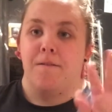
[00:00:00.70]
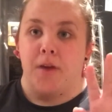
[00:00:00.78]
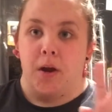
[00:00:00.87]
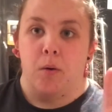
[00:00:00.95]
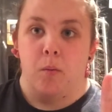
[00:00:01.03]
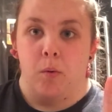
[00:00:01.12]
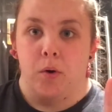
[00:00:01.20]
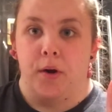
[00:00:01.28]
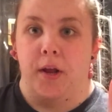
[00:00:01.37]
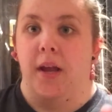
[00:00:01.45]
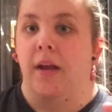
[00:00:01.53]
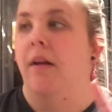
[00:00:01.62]
fair
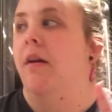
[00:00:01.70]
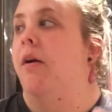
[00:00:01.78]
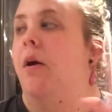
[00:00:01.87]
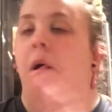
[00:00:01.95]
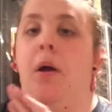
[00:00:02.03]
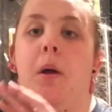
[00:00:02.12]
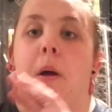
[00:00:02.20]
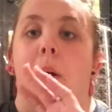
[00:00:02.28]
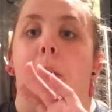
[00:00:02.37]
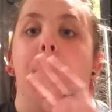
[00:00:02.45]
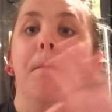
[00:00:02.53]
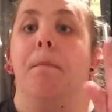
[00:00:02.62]
warning,
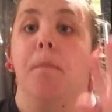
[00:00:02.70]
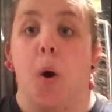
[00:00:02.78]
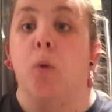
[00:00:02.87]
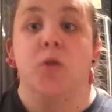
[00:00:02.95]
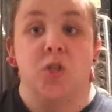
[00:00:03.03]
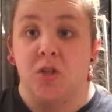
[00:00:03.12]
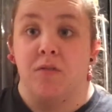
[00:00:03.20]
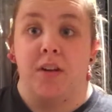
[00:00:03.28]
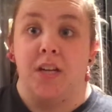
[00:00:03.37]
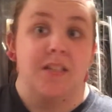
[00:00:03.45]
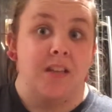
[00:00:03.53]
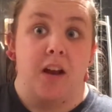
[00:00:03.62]
most of
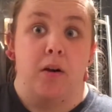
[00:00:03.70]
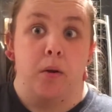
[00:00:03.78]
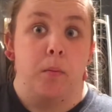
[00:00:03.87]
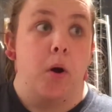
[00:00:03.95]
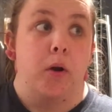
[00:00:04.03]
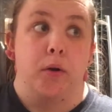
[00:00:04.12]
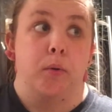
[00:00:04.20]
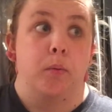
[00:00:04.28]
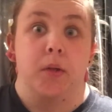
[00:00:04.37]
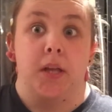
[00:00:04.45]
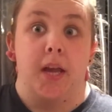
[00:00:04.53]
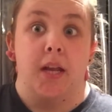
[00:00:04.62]
it is Harry Potter
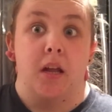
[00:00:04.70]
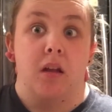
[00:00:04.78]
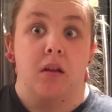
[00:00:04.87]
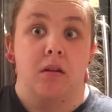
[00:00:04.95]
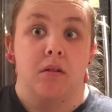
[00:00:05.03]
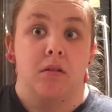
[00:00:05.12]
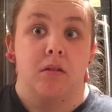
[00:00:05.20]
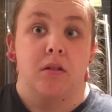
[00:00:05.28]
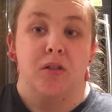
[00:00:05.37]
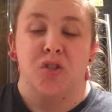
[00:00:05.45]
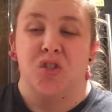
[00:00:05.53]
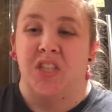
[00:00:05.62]
related.
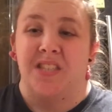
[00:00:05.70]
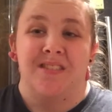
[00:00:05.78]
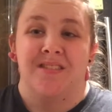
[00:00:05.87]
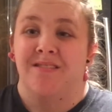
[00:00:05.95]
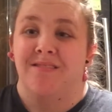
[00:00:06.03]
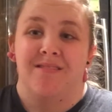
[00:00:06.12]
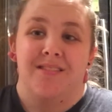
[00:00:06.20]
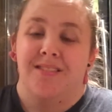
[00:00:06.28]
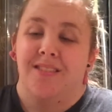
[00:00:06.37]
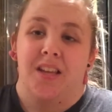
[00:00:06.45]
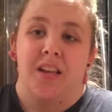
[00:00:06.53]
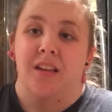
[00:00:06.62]
Just,
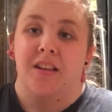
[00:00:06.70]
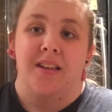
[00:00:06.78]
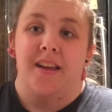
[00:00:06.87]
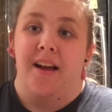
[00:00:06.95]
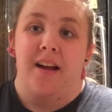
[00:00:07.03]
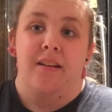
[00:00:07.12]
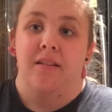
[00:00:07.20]
yeah.